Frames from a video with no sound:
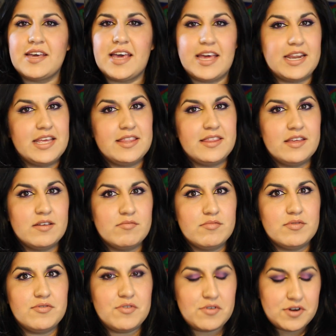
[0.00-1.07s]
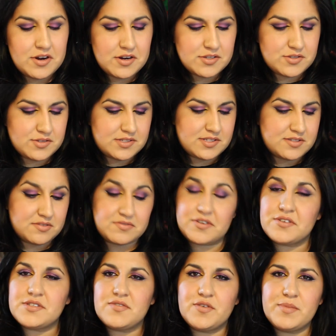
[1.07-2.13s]
anything before, so this is a
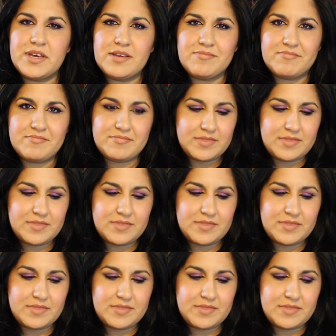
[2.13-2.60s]
first for me.